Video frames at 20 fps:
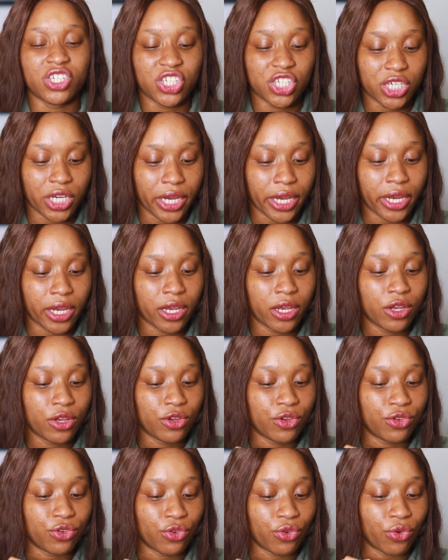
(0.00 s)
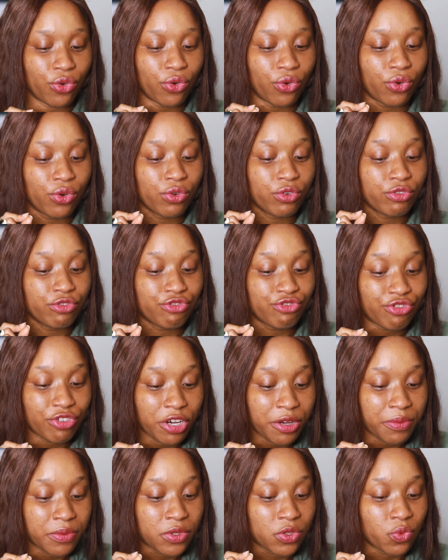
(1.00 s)
share your
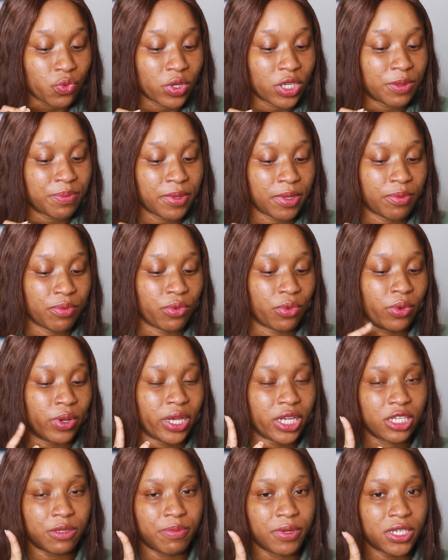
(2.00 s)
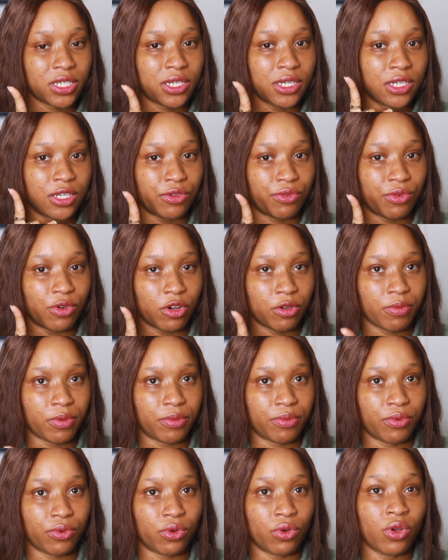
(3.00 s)
dreams with people, especially the wrong
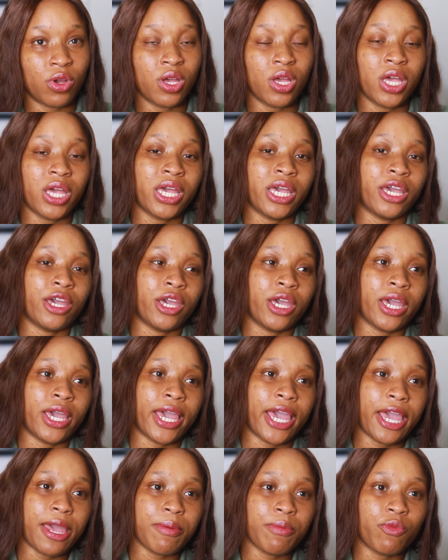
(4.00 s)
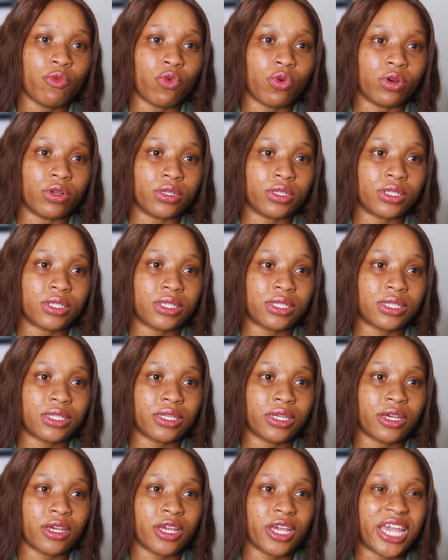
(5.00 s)
people. Hem was
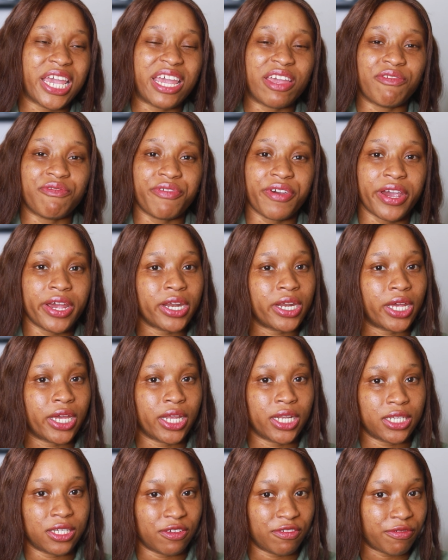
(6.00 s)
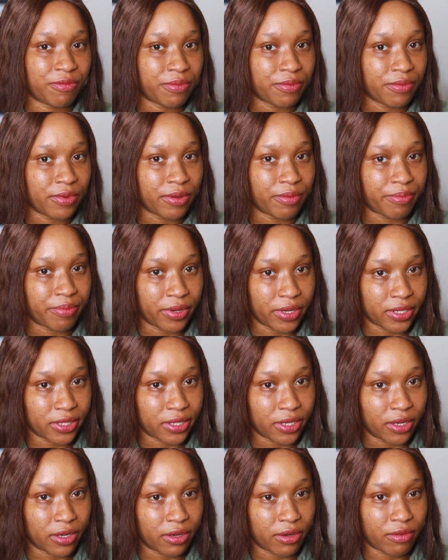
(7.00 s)
a very negative
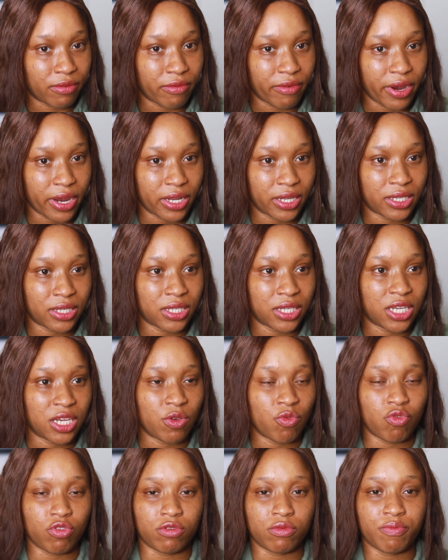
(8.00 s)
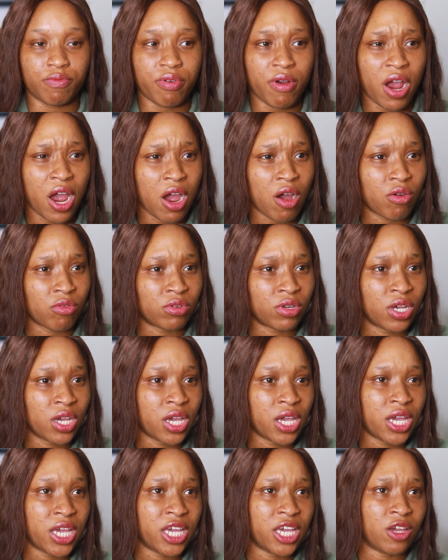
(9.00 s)
person, right? He was proud.
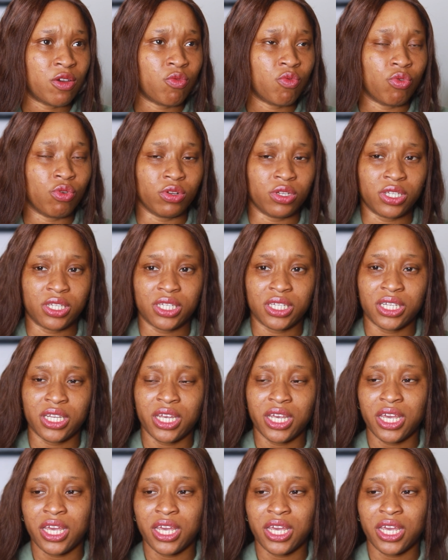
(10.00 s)
He was